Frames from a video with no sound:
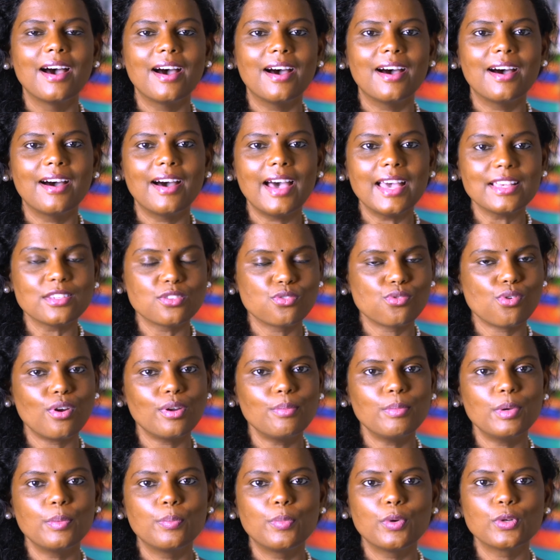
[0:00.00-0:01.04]
uh,
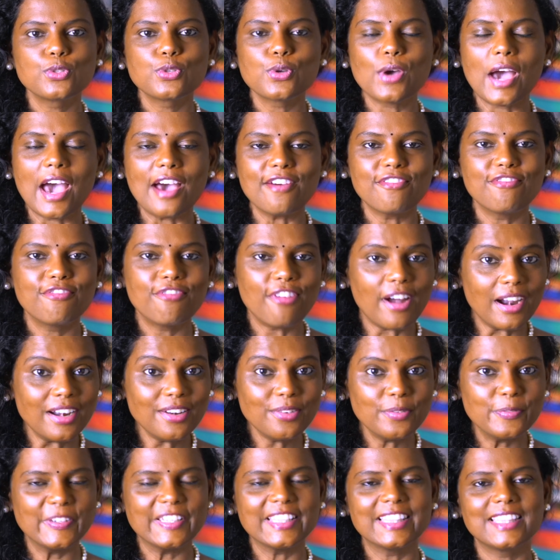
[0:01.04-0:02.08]
astronomy books to have fun
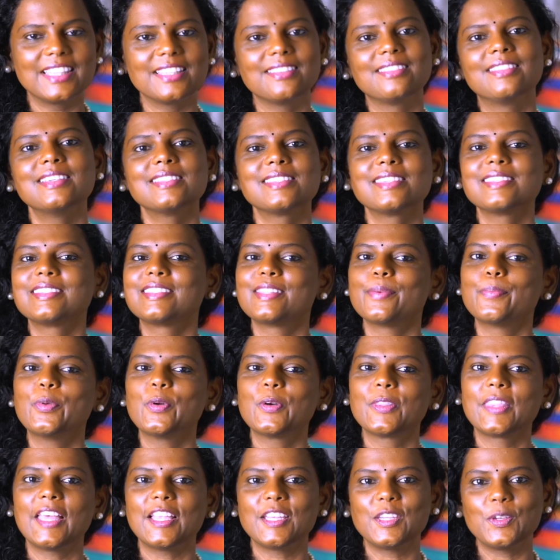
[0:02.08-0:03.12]
with, this is the
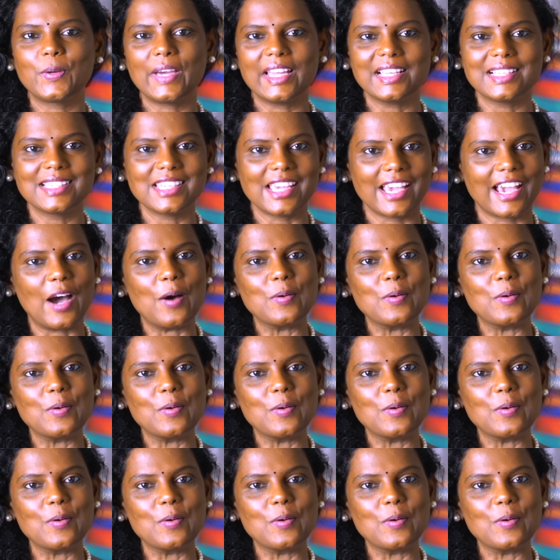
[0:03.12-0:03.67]
book that you can check